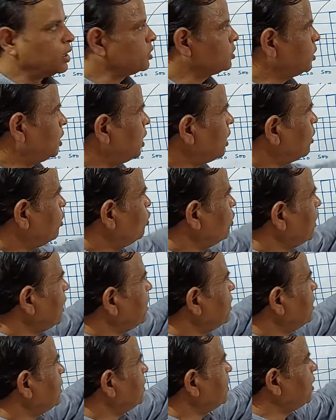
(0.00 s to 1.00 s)
See, around
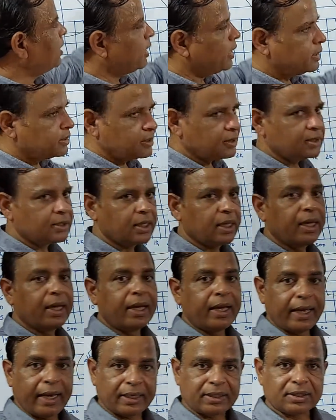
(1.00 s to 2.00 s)
900 hertz is a
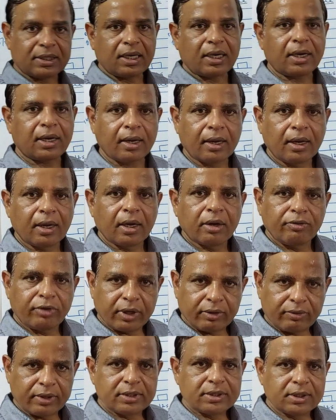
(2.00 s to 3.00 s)
extra
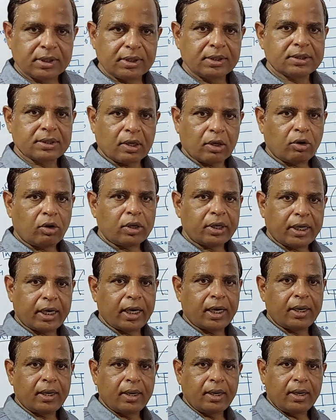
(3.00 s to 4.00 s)
frequency is
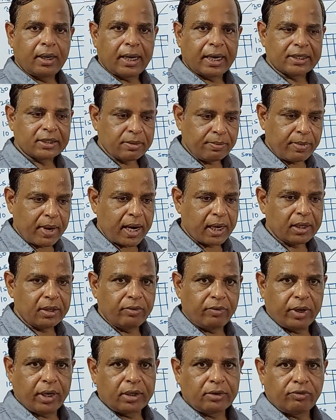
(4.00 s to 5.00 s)
allotted as a
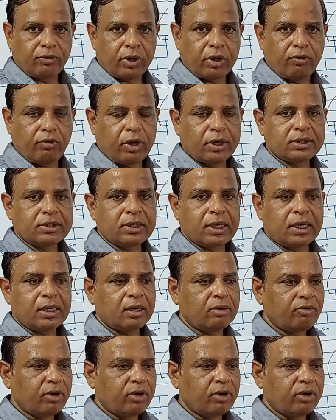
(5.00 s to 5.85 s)
bandwidth for a voice channel.